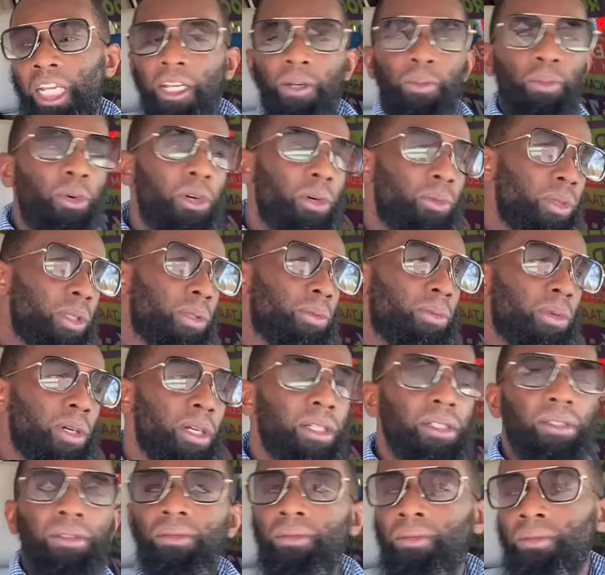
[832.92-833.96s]
what we want.
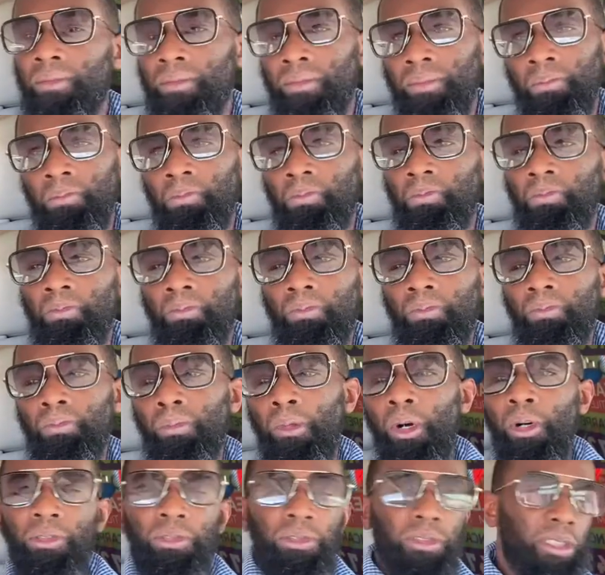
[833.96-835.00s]

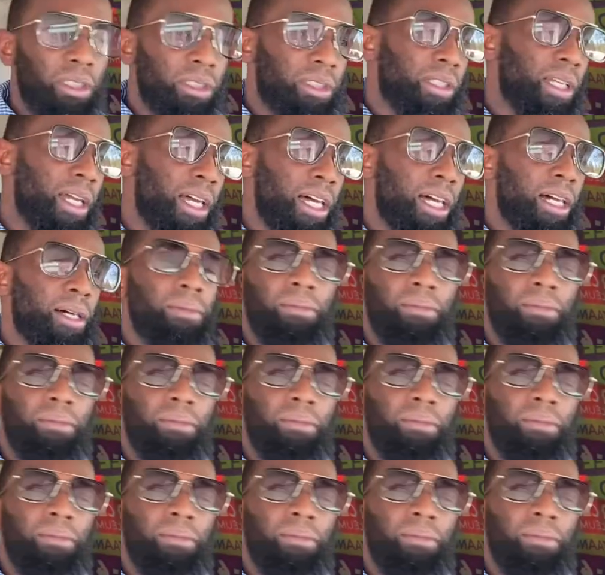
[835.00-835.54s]
Most of the time,